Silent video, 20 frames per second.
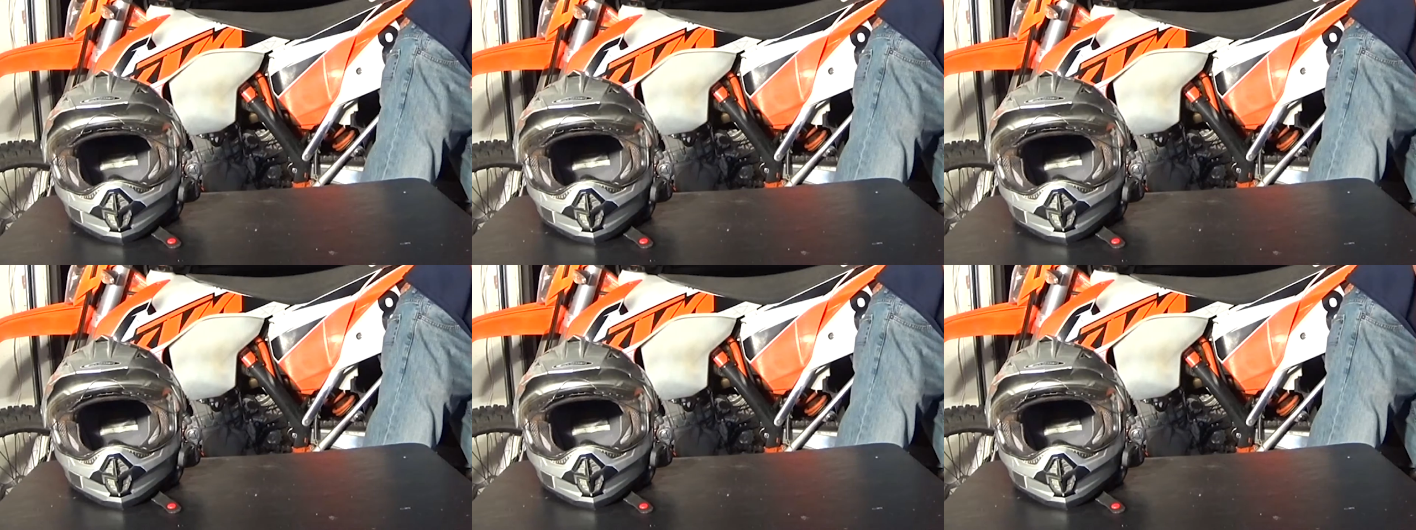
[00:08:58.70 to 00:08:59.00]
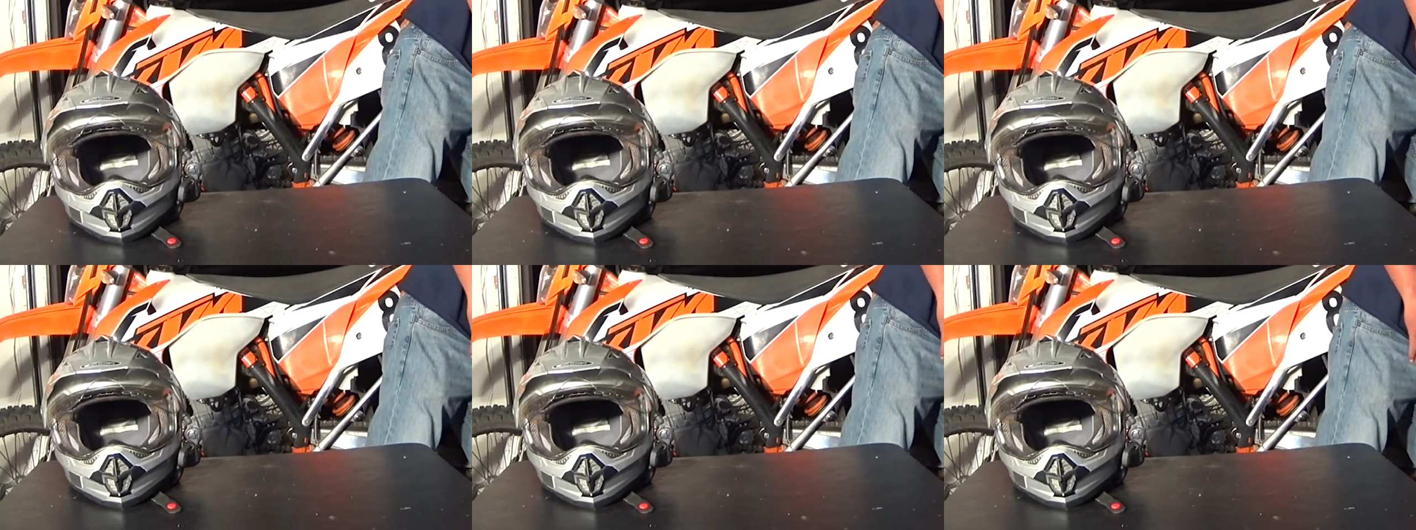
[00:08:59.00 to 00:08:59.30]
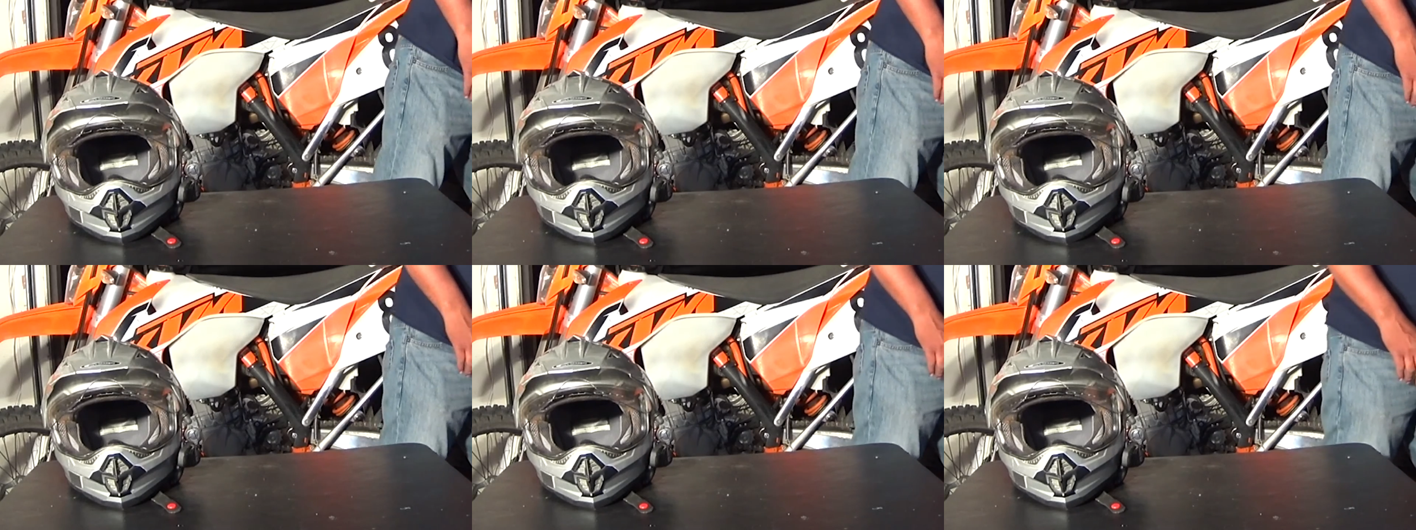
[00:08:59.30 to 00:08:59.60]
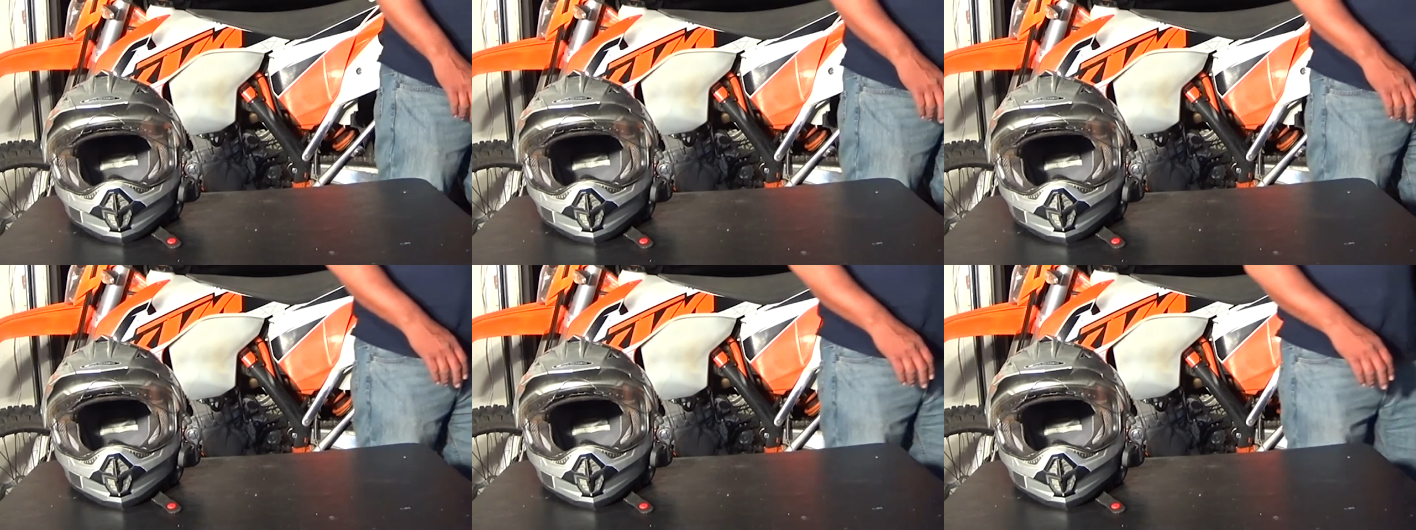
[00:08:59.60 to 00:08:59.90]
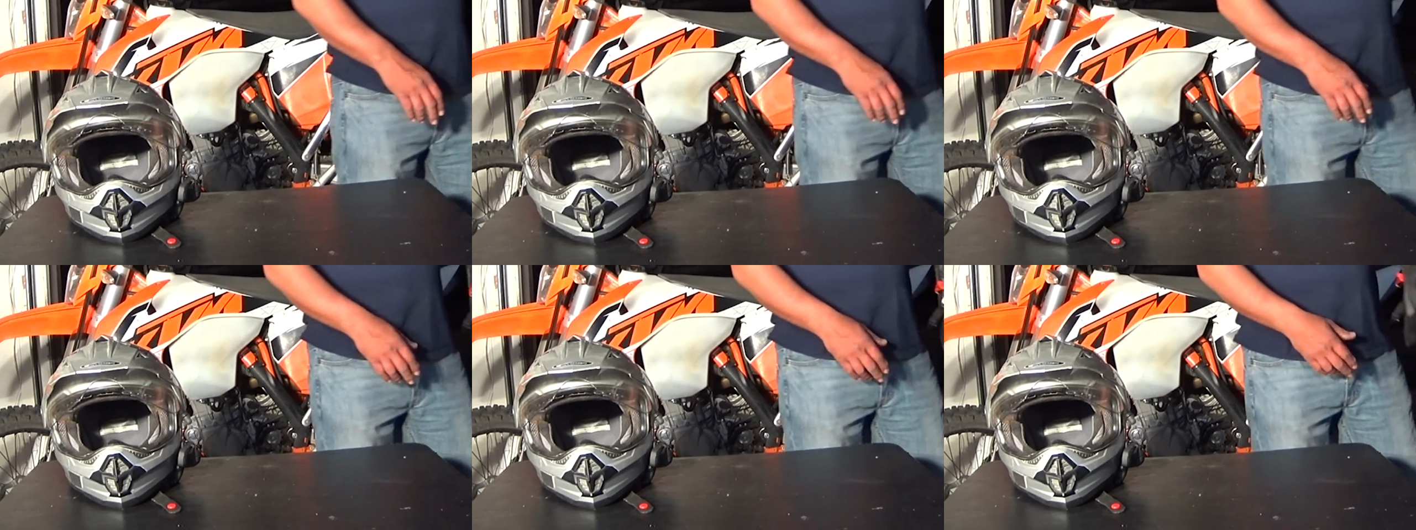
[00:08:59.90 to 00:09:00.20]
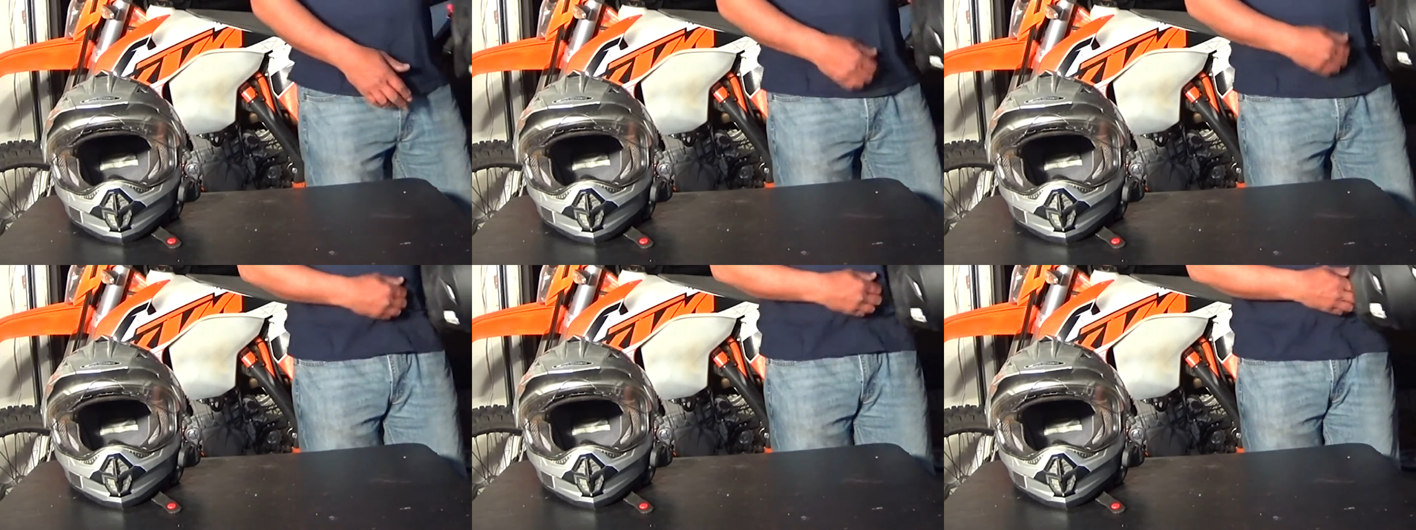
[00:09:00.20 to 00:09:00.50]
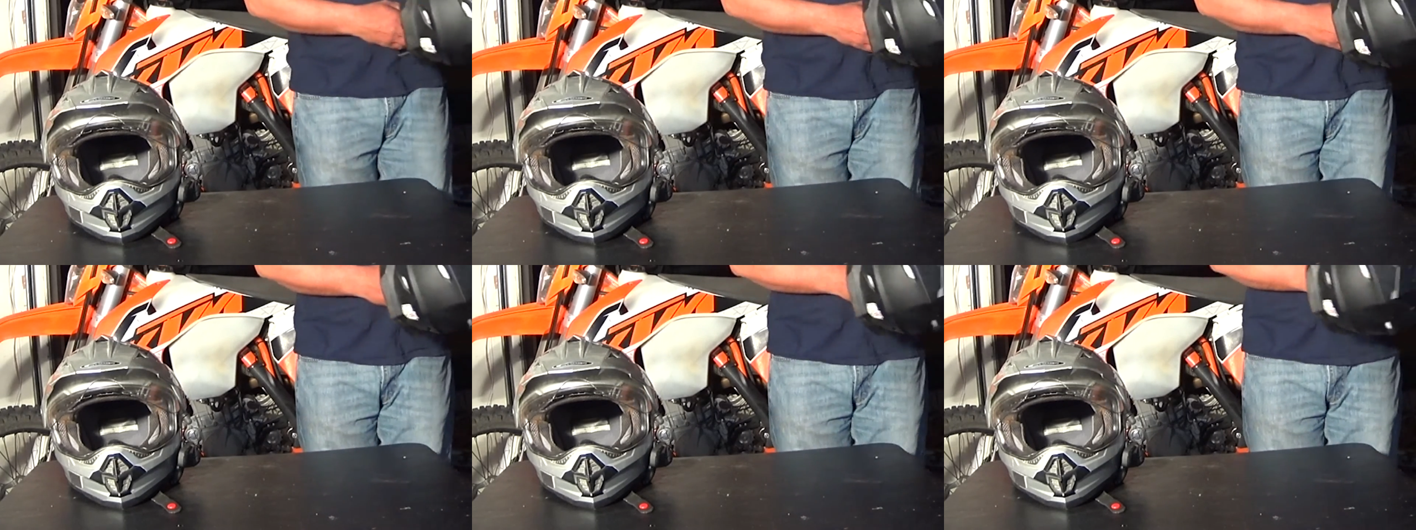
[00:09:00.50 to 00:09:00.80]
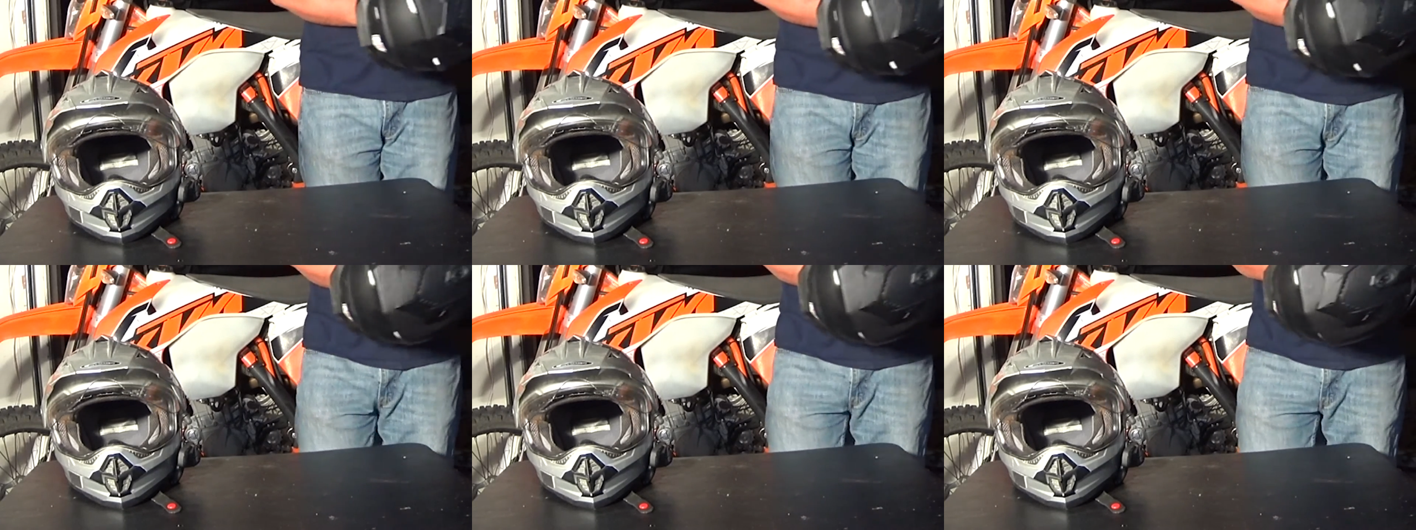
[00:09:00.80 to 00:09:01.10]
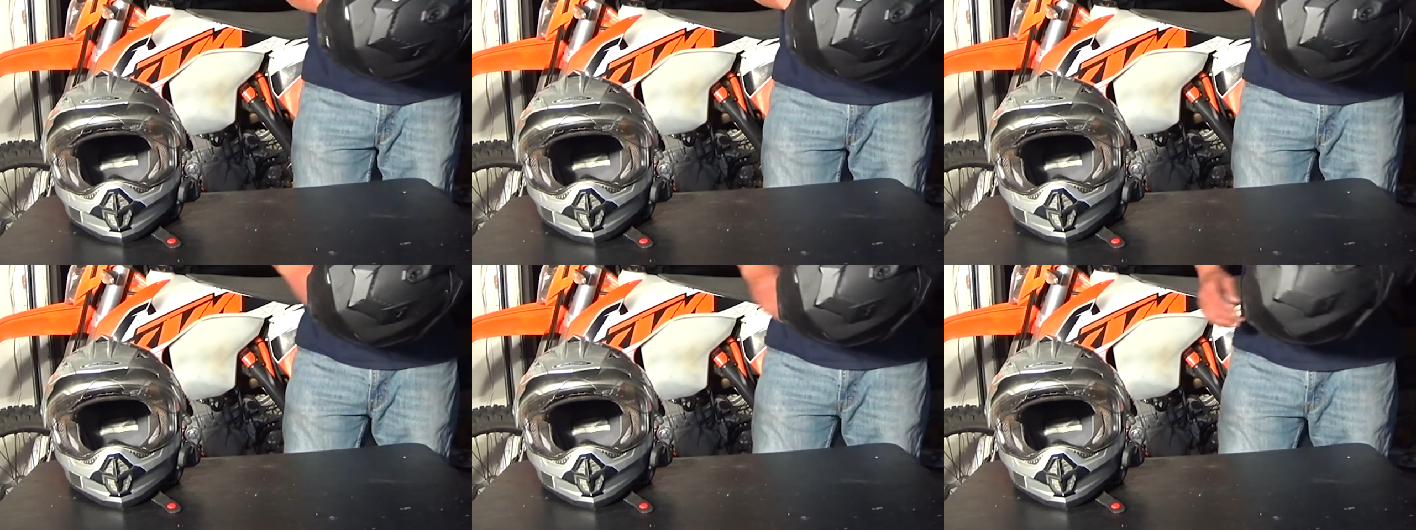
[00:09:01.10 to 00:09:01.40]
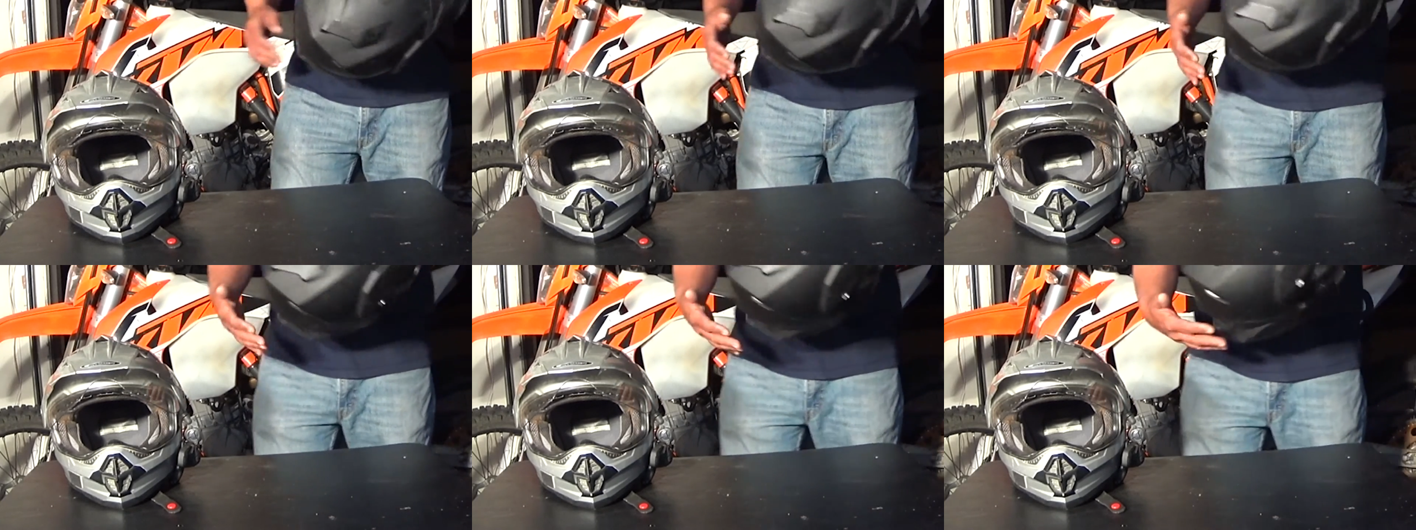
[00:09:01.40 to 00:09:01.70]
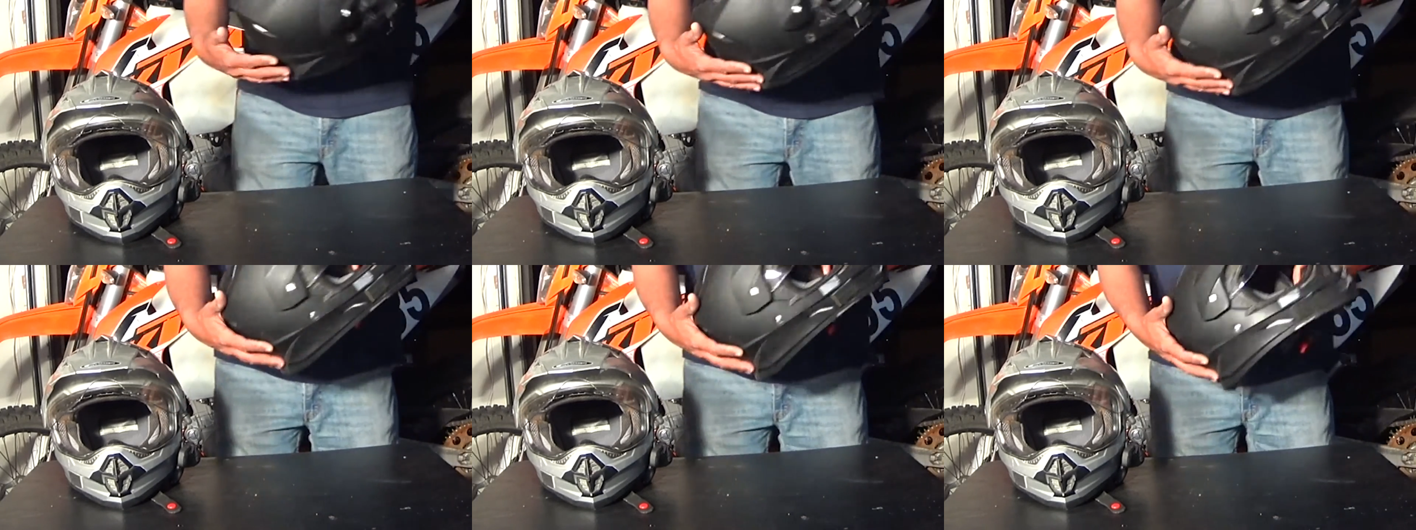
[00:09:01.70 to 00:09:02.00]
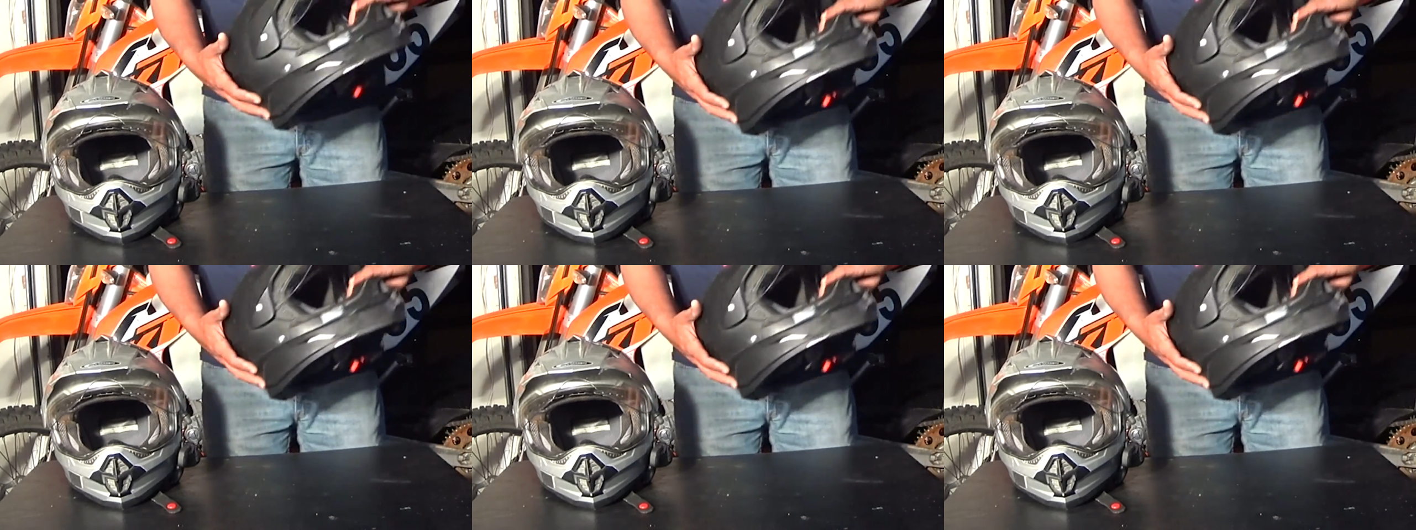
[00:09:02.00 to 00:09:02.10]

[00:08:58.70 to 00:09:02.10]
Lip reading: [unreadable: no face in view]